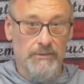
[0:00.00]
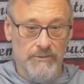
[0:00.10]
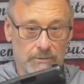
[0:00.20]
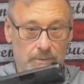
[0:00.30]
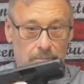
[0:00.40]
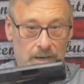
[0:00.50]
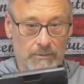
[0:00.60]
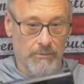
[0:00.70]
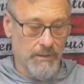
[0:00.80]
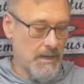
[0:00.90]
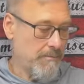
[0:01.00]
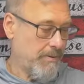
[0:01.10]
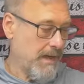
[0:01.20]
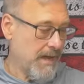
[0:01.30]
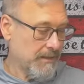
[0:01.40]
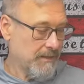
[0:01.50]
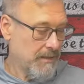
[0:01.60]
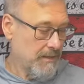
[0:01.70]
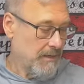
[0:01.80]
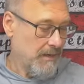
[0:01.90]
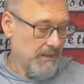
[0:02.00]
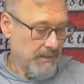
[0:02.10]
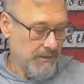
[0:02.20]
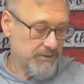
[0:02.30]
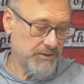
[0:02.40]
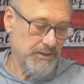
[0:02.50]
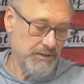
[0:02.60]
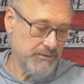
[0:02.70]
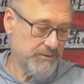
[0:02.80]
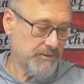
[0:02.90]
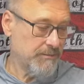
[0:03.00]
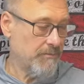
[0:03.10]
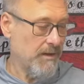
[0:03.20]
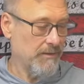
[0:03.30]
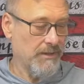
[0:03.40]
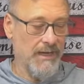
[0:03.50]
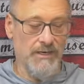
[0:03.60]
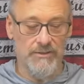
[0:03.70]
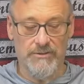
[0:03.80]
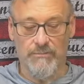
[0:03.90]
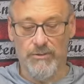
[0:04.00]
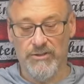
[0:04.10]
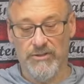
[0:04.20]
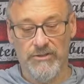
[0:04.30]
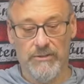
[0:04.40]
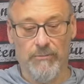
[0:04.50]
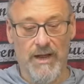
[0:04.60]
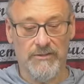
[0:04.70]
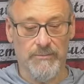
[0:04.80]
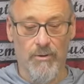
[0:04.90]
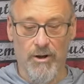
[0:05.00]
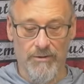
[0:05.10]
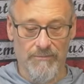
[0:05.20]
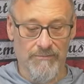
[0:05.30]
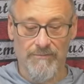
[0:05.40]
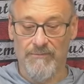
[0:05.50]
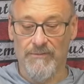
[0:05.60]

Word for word: So the micro compact. And then this is my latest, which is the Rost Martin.